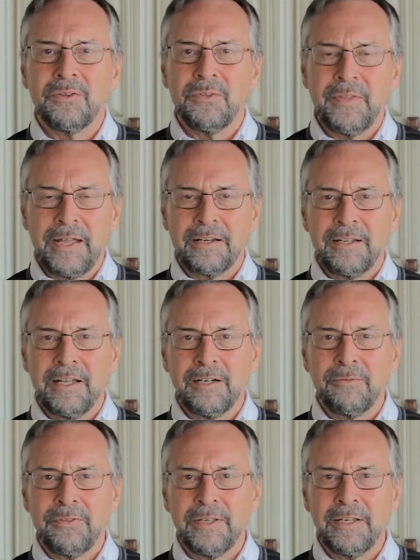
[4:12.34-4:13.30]
that kind
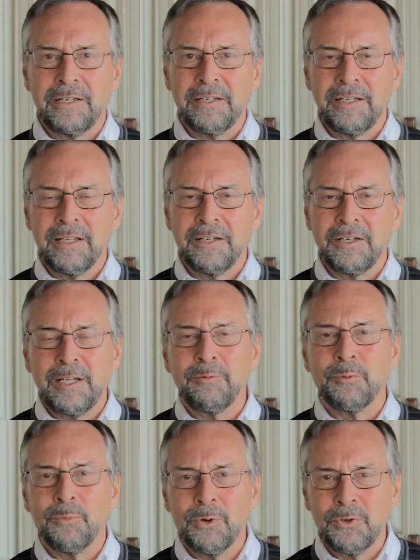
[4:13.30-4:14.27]
of thing, and
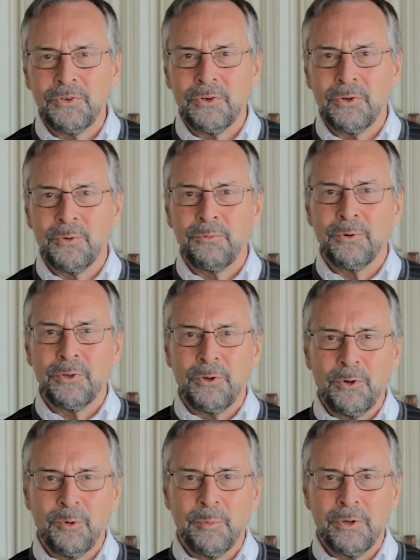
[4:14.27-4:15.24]
even more so for the
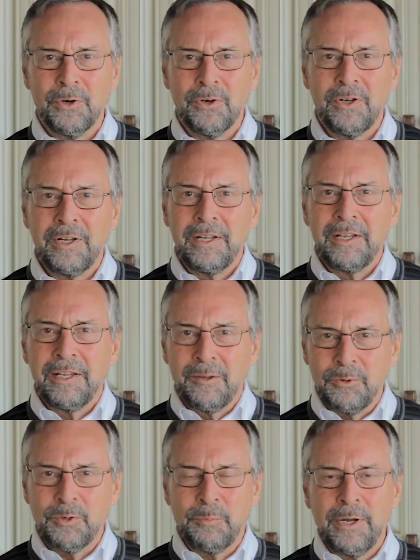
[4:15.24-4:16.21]
homeowner. It
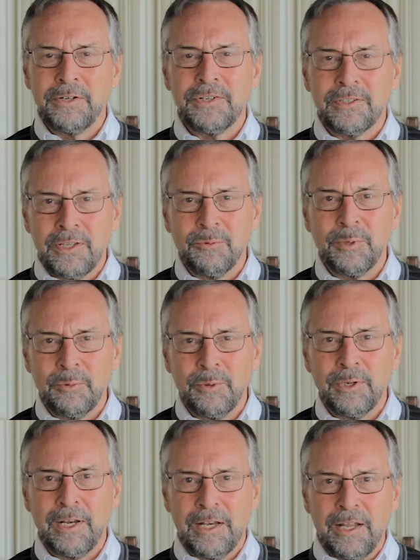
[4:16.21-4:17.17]
was a project that we
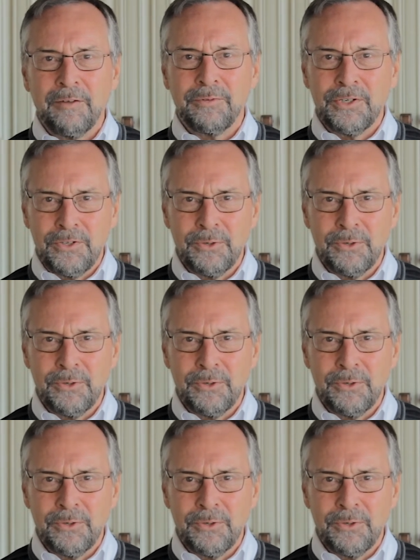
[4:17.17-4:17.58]
really loved